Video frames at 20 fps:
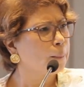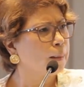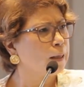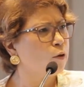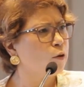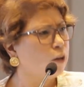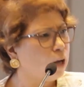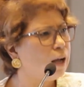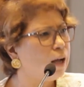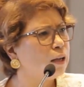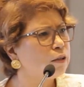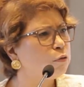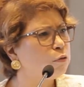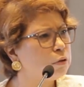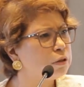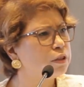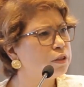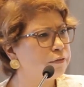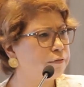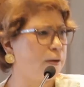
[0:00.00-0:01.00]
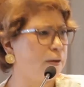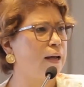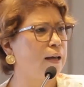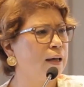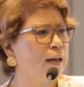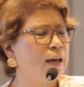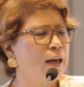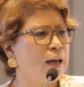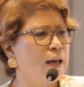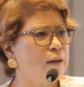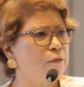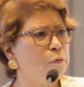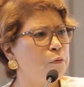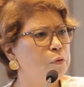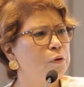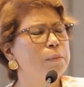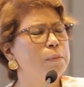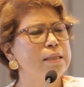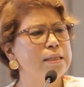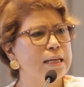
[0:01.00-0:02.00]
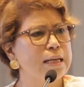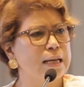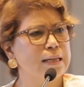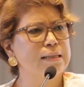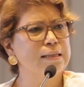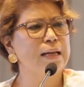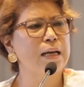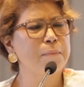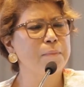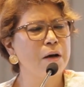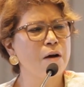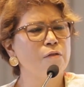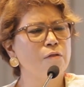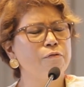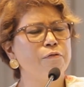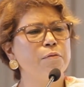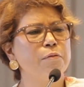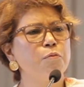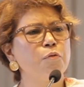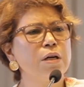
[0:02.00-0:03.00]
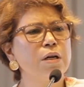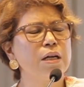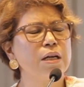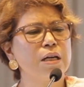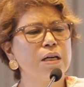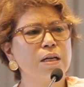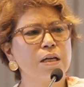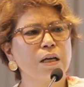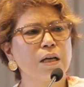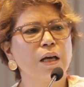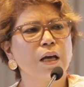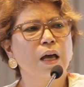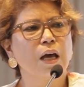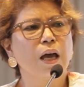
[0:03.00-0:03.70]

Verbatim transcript: You can't quantify. If a woman takes time out from work